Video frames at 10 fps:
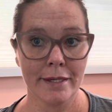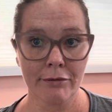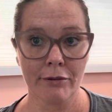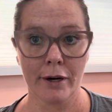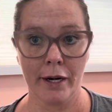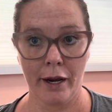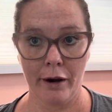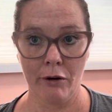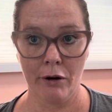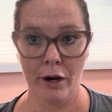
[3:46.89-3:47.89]
different
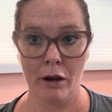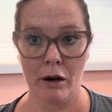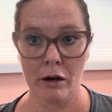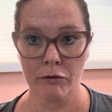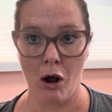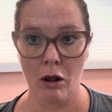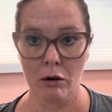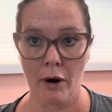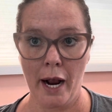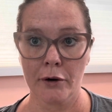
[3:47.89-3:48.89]
area of
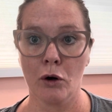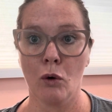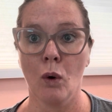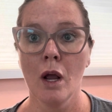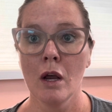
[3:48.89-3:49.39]
Colorado.